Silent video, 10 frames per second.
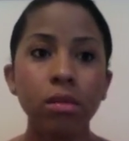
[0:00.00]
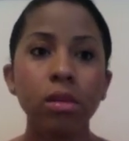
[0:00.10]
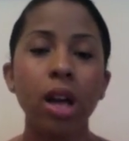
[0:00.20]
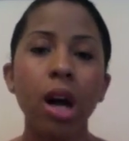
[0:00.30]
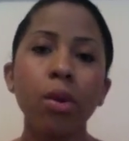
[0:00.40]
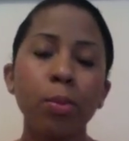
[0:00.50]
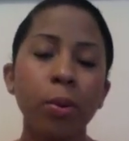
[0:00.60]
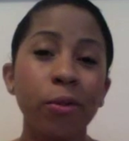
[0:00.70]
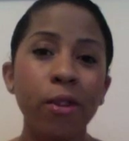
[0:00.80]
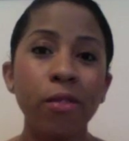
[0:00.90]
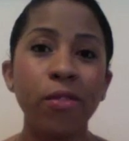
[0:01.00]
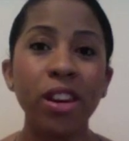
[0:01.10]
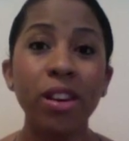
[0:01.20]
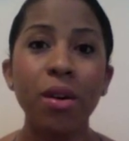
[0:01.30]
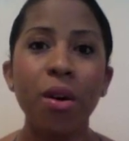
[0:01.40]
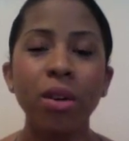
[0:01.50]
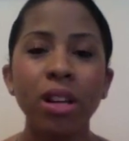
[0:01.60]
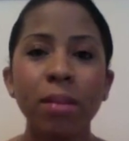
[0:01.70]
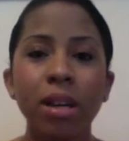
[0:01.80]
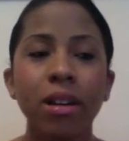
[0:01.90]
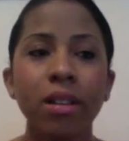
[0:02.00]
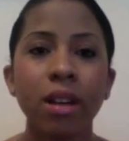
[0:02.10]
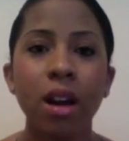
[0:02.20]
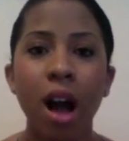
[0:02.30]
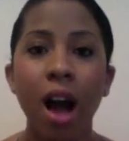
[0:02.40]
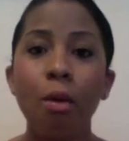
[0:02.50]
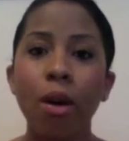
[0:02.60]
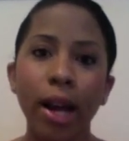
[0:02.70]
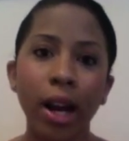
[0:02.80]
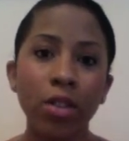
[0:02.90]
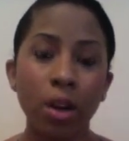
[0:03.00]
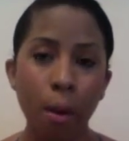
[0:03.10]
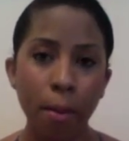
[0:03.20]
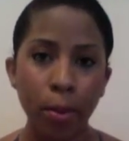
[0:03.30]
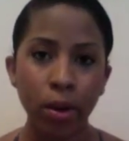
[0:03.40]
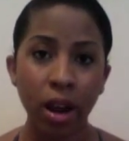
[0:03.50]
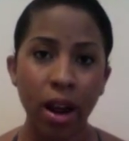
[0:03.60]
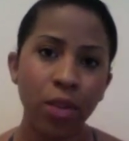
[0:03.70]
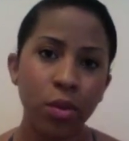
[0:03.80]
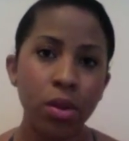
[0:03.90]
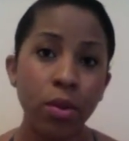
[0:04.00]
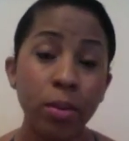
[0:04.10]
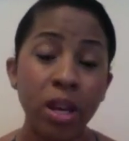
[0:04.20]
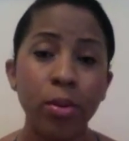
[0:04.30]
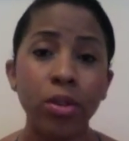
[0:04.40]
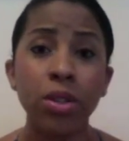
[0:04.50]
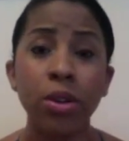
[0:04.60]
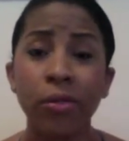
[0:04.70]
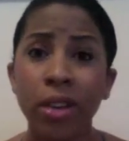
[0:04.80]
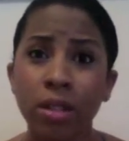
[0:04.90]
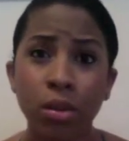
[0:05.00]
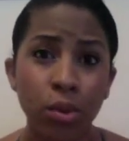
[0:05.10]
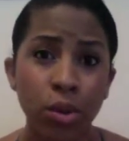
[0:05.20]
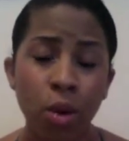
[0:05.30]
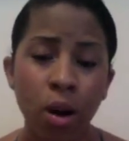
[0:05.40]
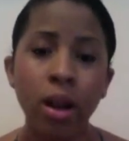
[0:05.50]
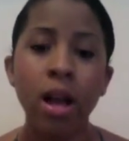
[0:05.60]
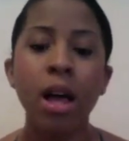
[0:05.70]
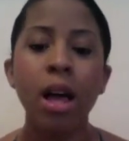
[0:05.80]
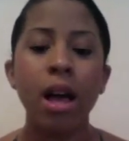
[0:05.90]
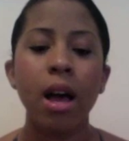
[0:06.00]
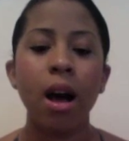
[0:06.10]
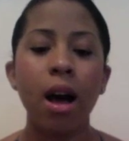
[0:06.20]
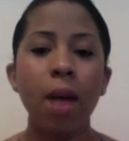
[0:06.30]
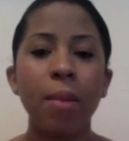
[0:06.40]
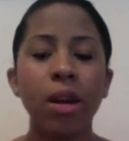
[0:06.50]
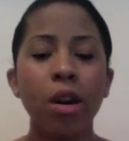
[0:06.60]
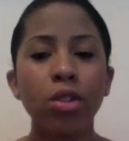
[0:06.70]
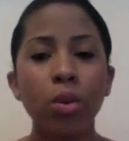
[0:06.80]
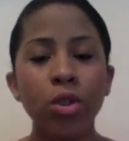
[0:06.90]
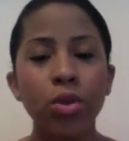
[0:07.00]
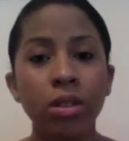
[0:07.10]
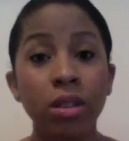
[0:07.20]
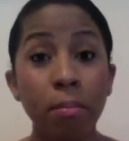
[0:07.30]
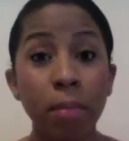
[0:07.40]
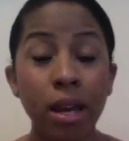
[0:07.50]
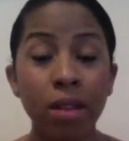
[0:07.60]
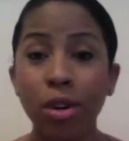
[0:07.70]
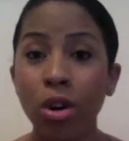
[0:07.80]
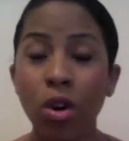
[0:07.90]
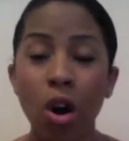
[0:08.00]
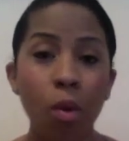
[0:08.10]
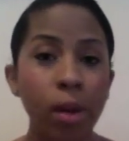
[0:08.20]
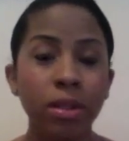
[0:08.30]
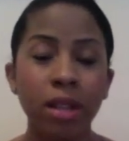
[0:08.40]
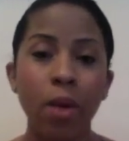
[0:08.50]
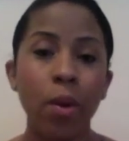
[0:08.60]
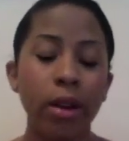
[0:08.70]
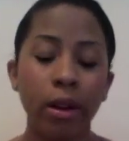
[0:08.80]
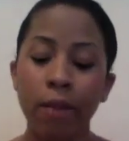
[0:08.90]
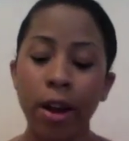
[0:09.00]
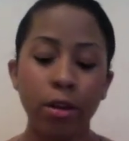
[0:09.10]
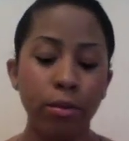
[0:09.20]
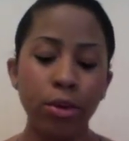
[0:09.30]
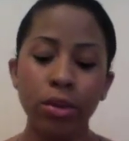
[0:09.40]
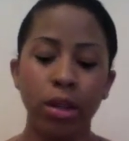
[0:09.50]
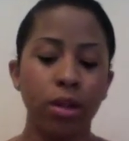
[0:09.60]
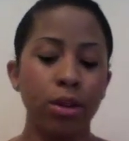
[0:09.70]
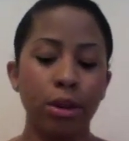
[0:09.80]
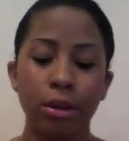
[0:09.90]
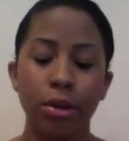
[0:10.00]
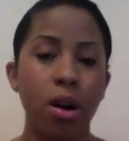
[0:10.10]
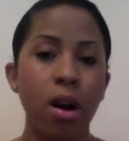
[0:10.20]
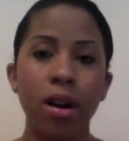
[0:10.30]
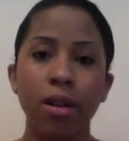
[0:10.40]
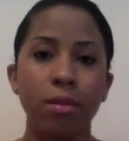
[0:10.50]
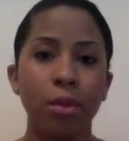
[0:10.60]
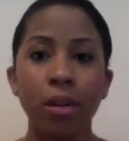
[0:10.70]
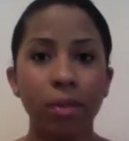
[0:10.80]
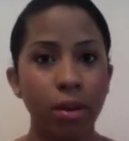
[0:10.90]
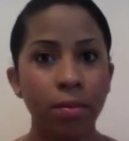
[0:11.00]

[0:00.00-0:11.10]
I would prefer video only because I want people to connect with you and be able to see your face and who you are. And I also want you to submit, a website where they can find your music, your art, whatever,